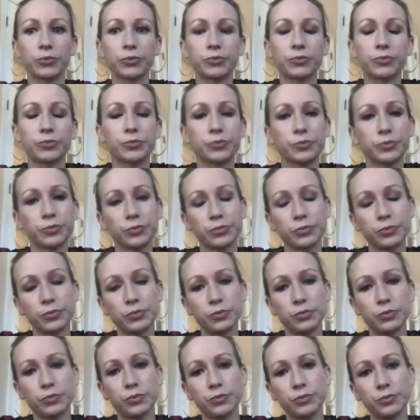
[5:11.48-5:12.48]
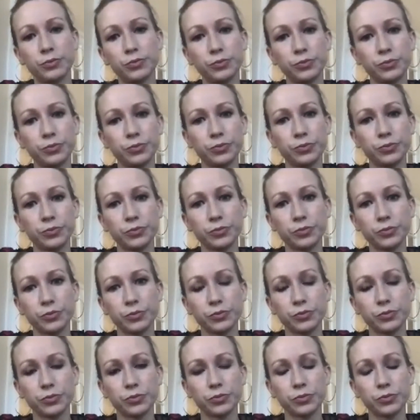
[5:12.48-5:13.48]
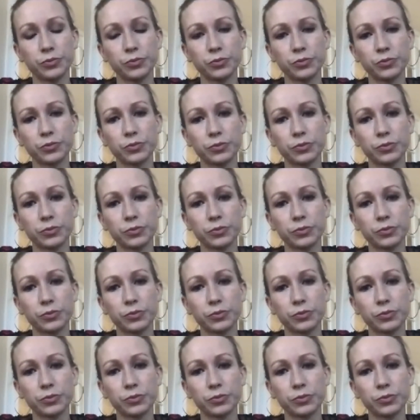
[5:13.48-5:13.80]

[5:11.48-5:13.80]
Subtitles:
(silence)